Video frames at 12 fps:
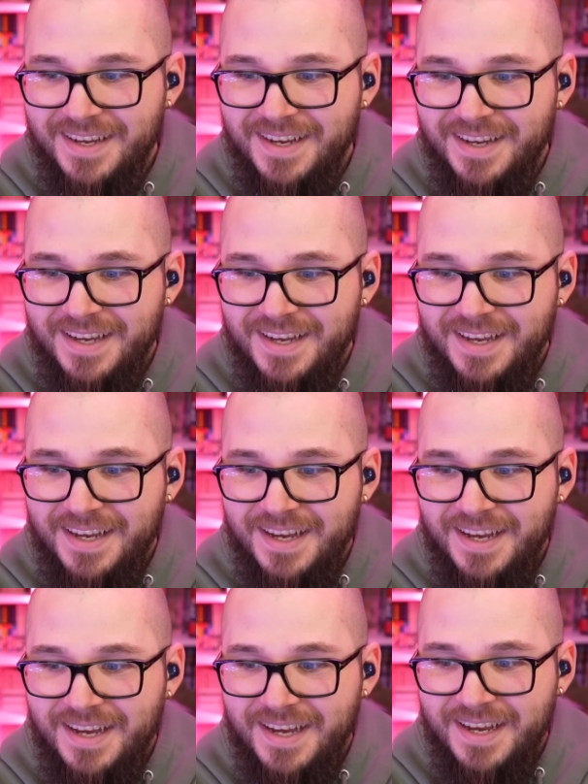
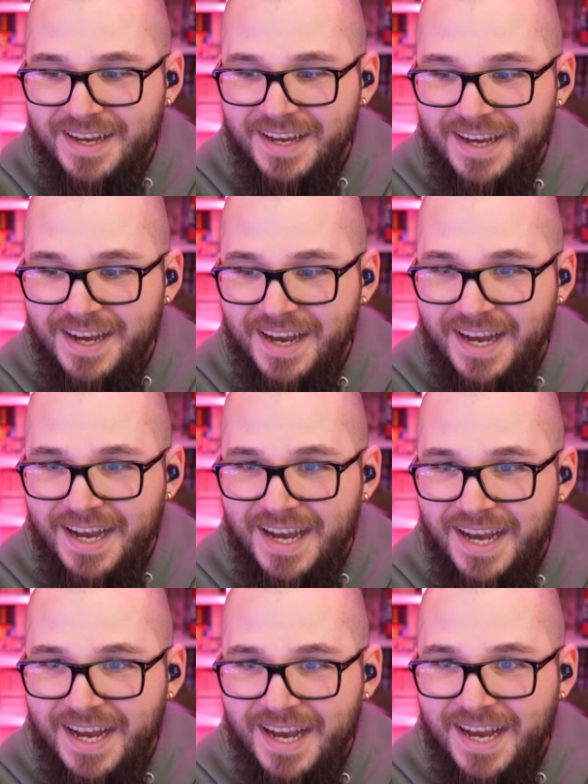
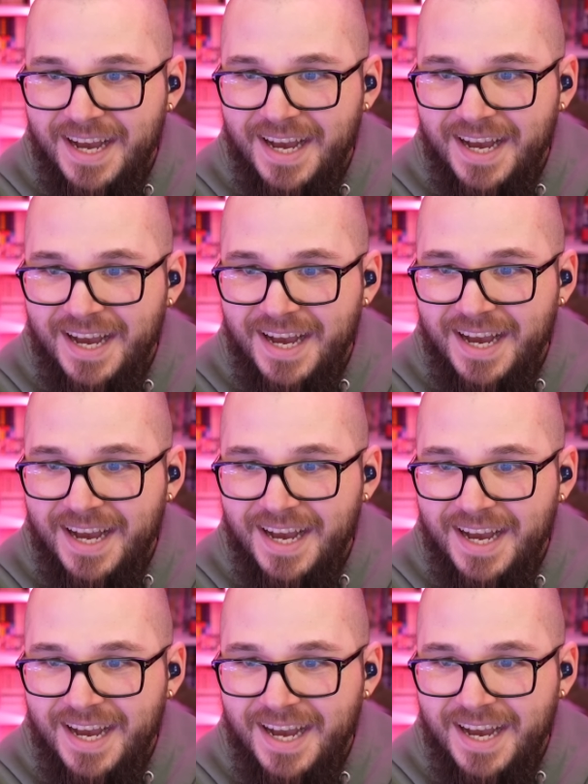
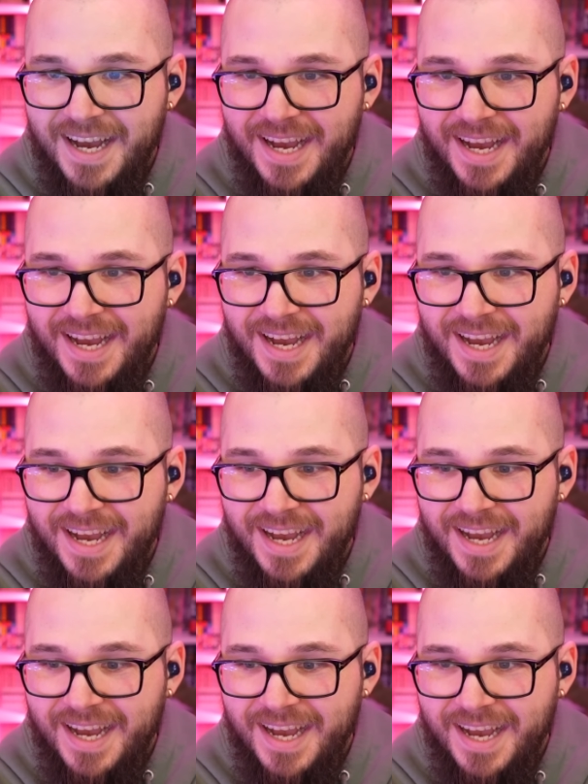[no speech]